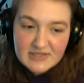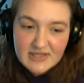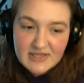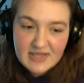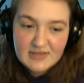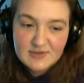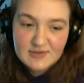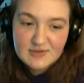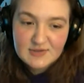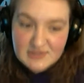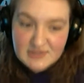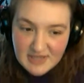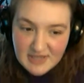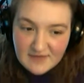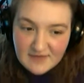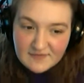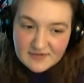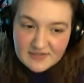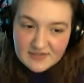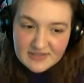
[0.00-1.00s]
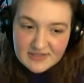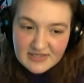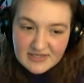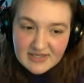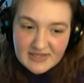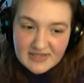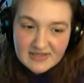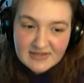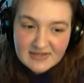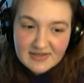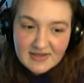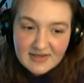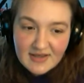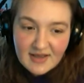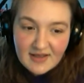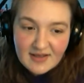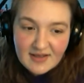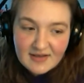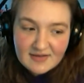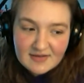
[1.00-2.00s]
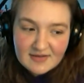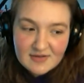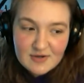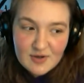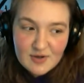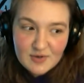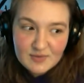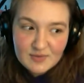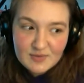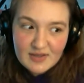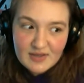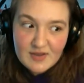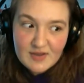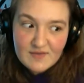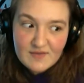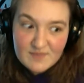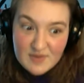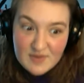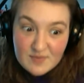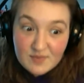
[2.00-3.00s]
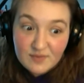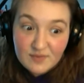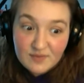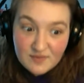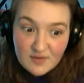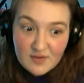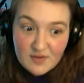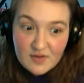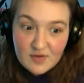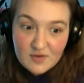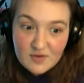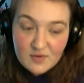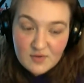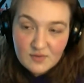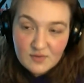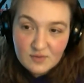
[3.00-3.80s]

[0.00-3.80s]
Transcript: like there's definitely like if people see